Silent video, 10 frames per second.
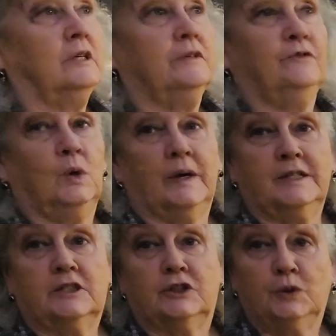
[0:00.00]
looking for
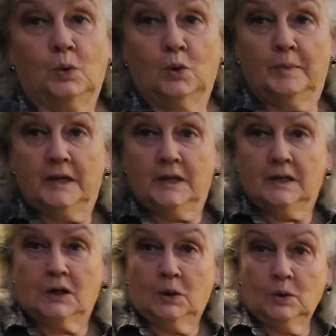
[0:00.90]
a
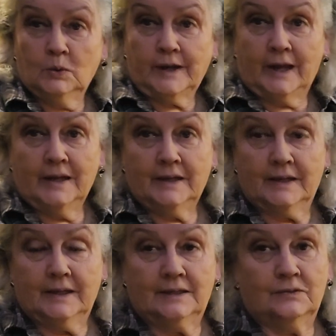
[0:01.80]
stormy, cold day
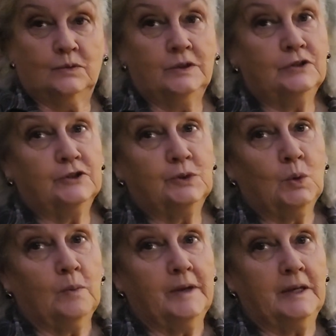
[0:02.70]
again. Real
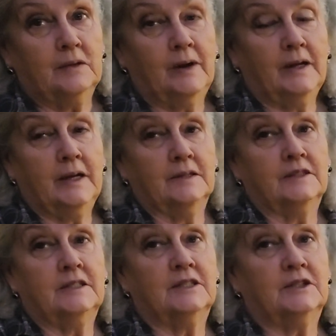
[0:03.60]
stormy. Right now
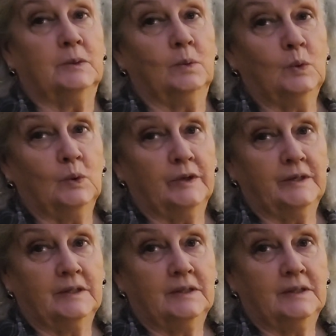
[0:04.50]
it's 61.